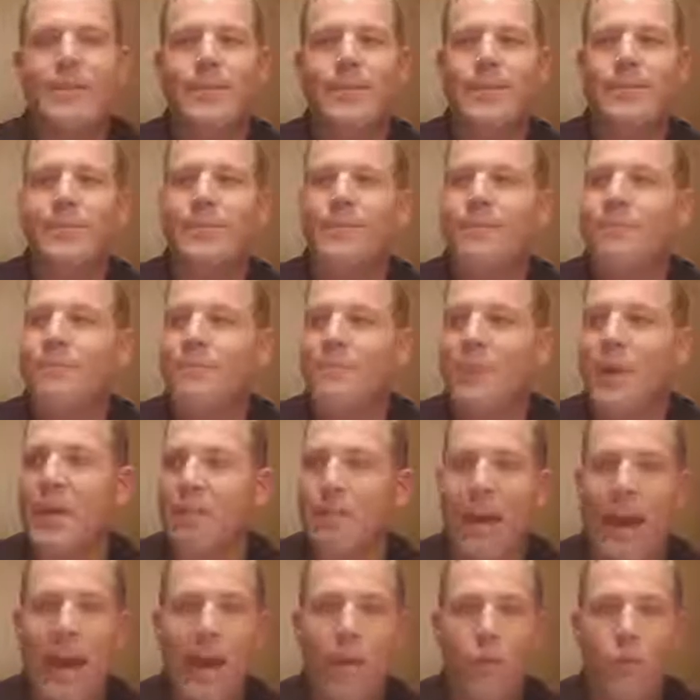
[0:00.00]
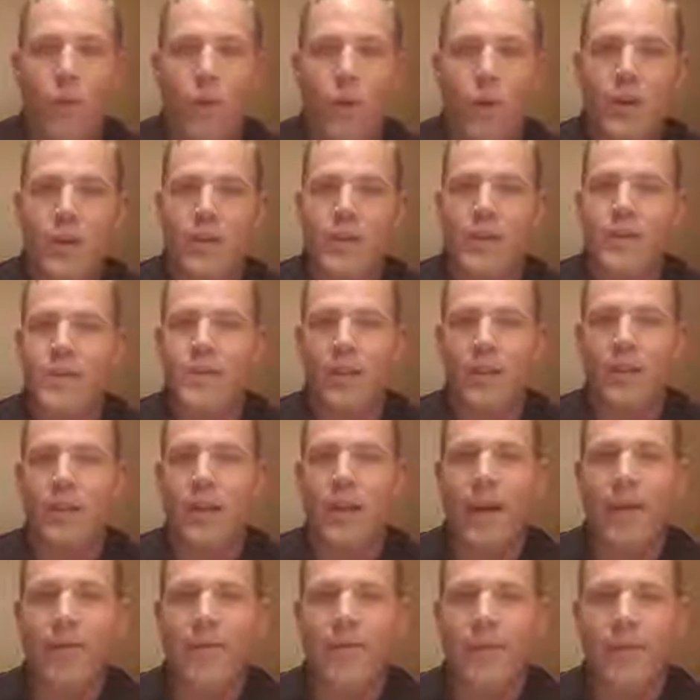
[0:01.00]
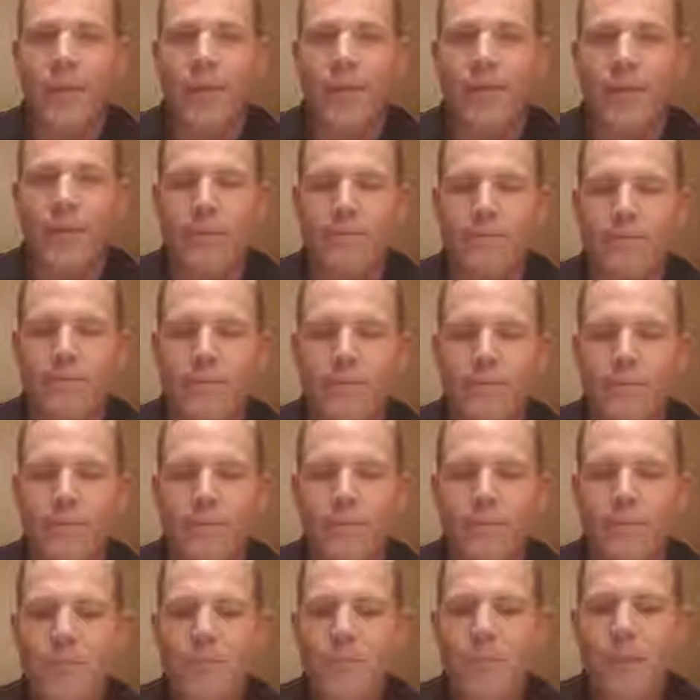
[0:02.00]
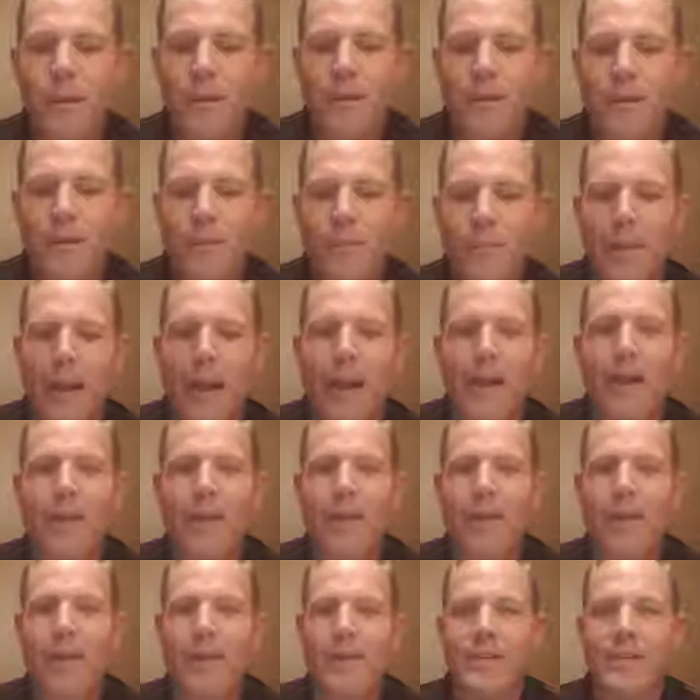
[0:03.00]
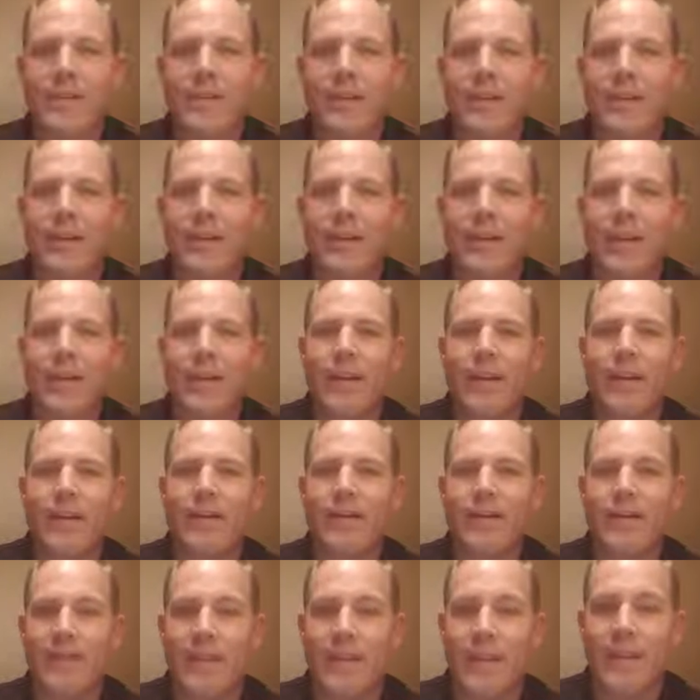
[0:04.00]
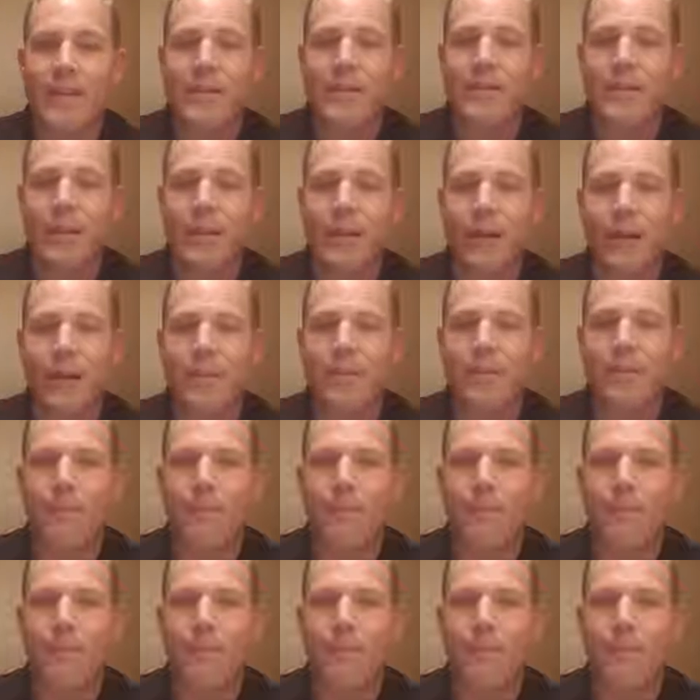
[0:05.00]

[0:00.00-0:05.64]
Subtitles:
But Pat was a lifesaver. Back in 1996, I